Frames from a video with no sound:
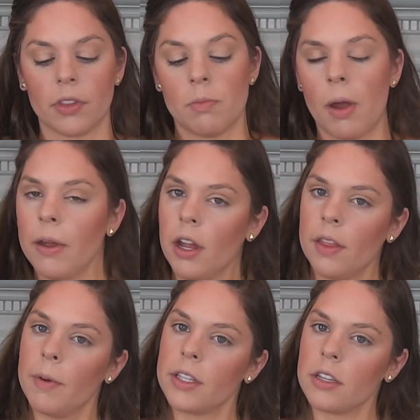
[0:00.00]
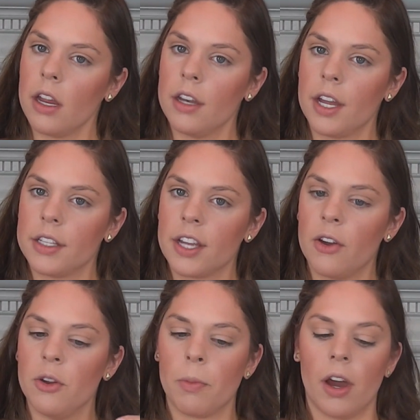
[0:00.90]
probably not the best day to test
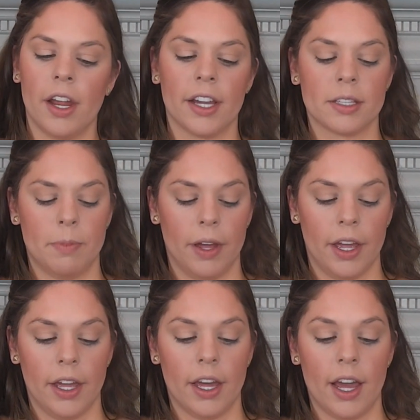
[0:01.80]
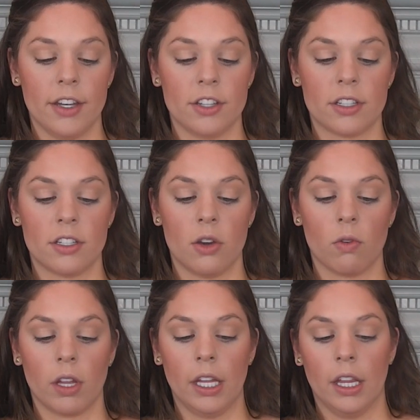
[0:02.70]
out new products, but I just don't
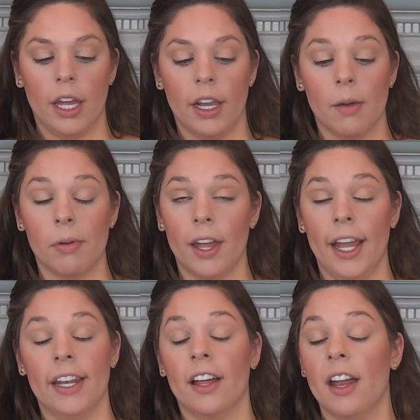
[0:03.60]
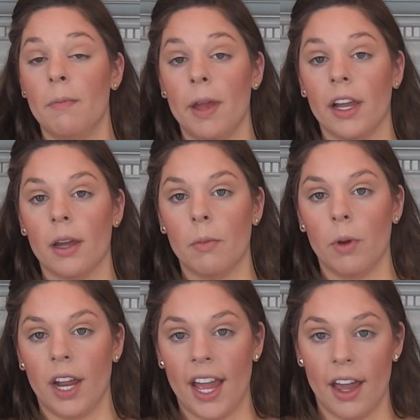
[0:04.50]
really like applying a lot of makeup
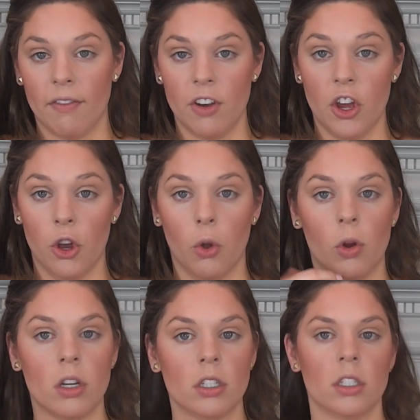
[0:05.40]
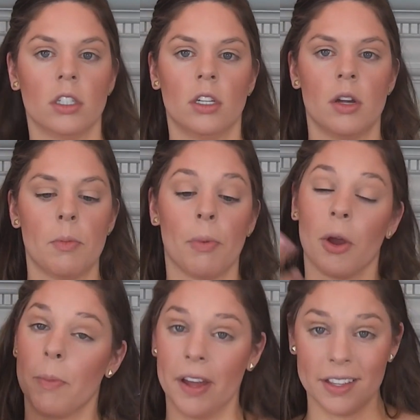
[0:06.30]
when I have no
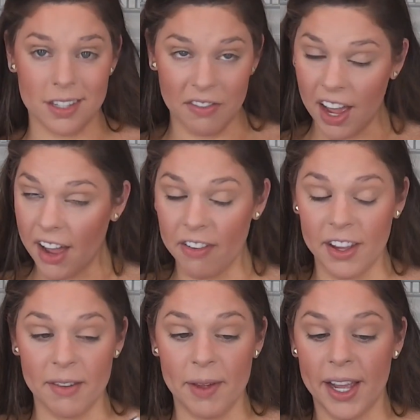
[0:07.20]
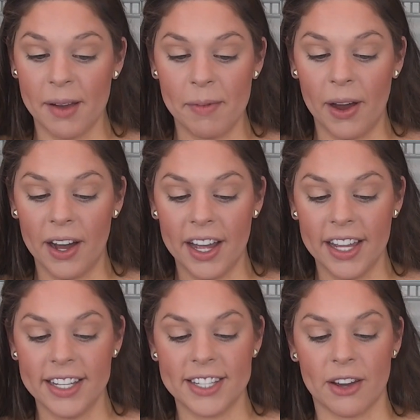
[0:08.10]
purpose of having makeup
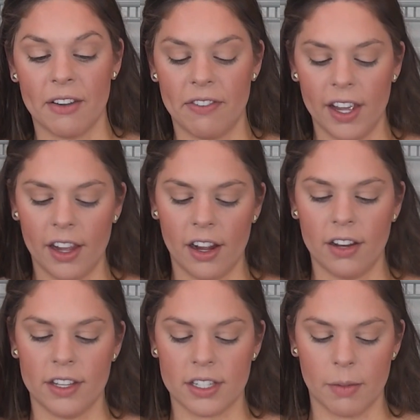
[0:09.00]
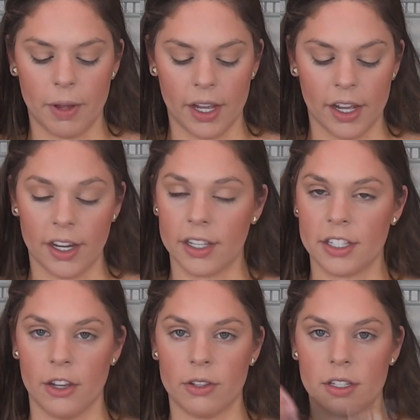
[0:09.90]
on, so I figured this could be a good
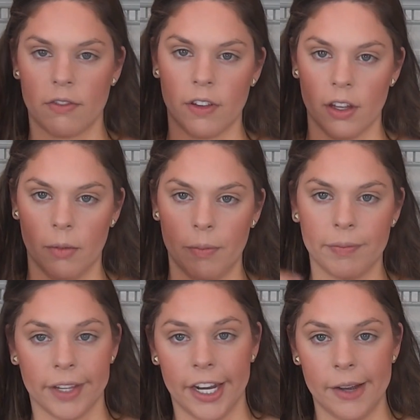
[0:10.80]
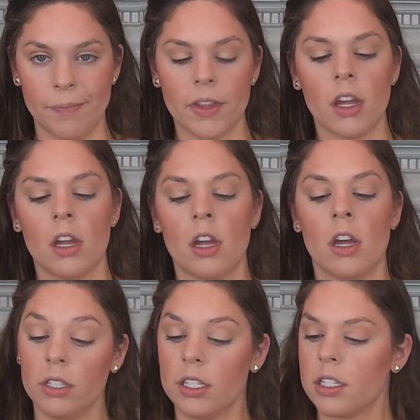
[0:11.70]
excuse to film, you know?
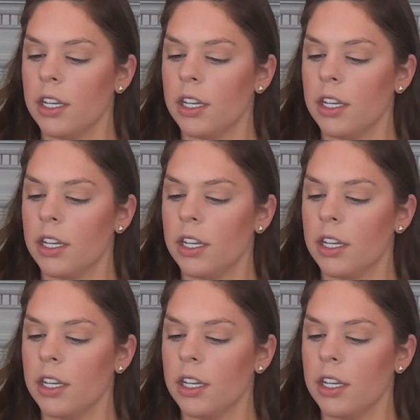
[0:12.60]
Let's